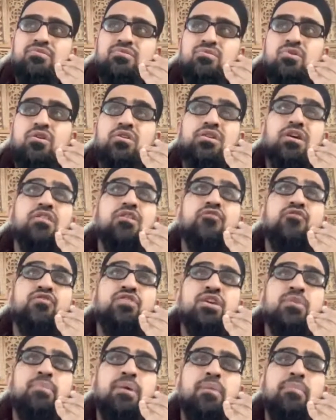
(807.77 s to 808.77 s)
Oh, Ya Allah,
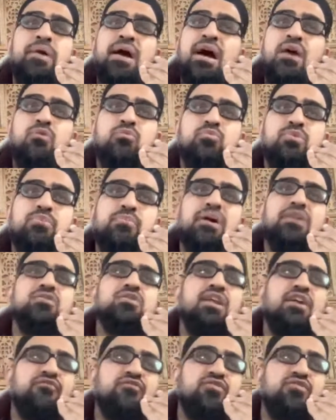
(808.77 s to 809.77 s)
forgive me. I mean, how would we might
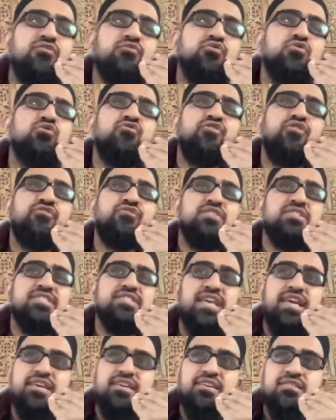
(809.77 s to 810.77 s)
do like, if you do 50
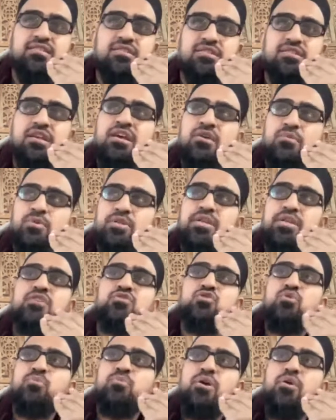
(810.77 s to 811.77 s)
seconds, we think I
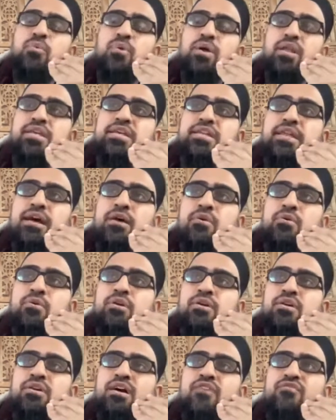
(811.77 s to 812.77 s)
should be a wali now.